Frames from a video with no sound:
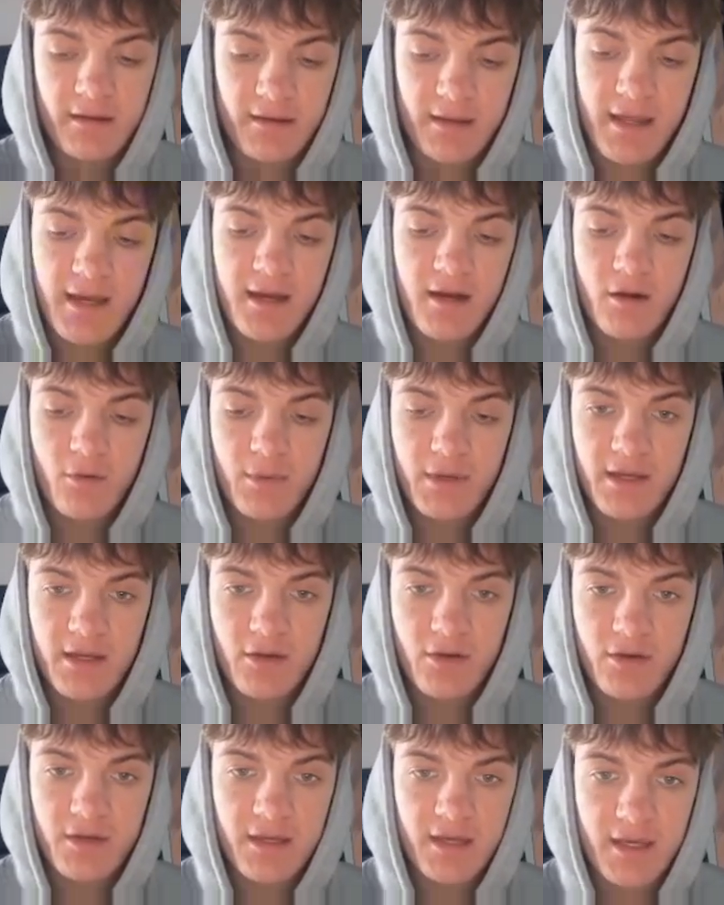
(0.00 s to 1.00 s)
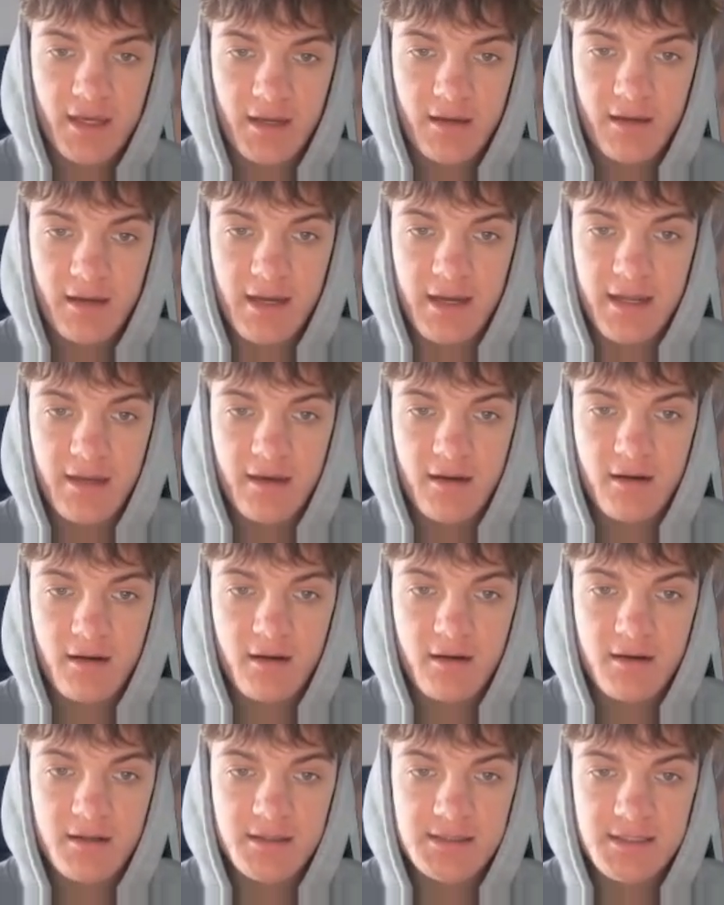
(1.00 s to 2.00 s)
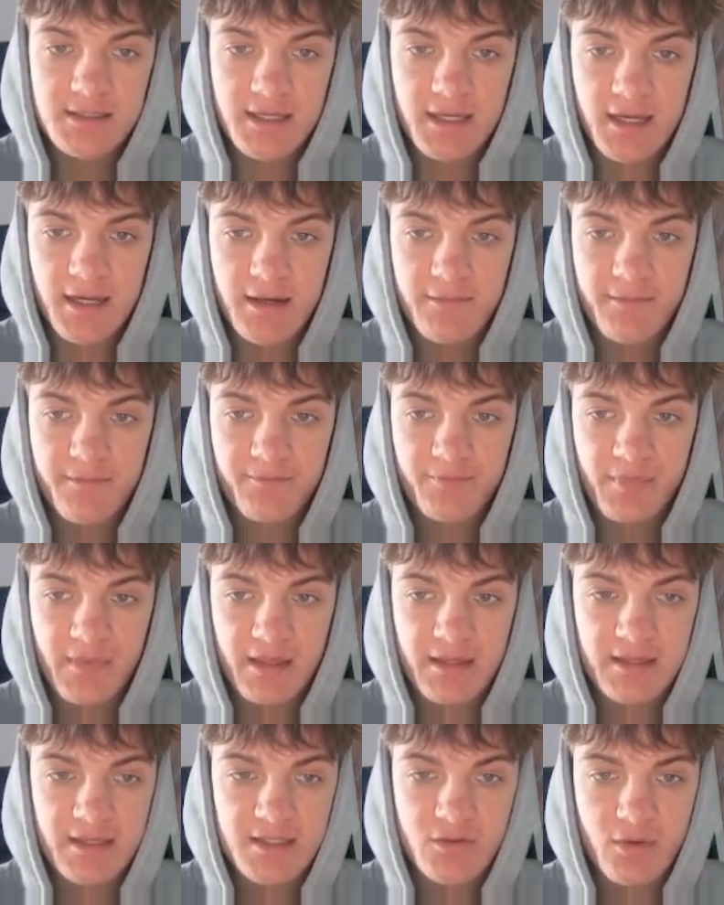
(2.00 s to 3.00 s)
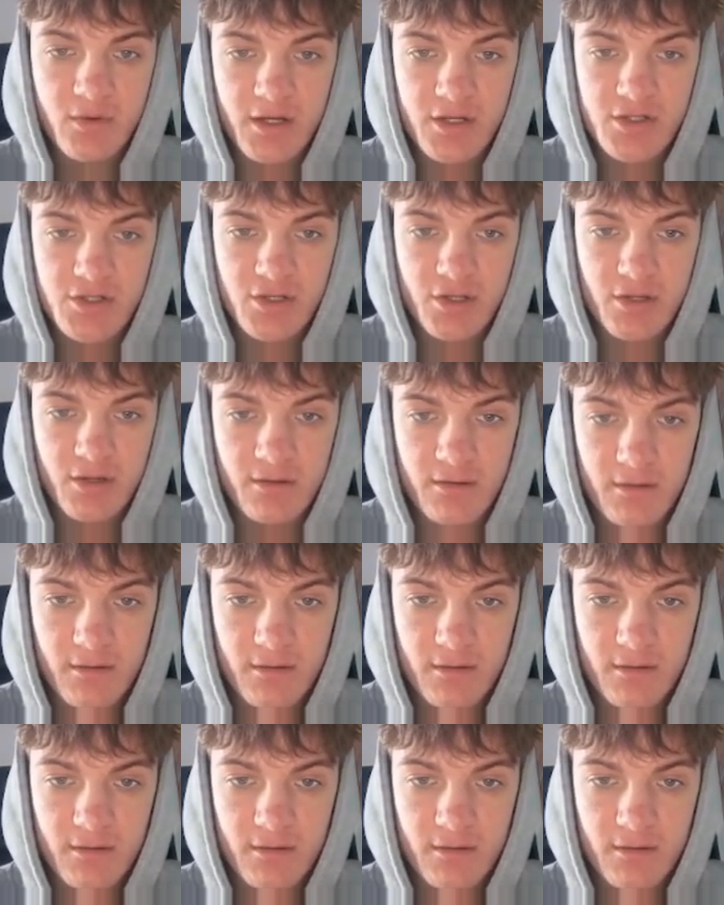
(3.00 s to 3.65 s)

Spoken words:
now we are looking and asking this question.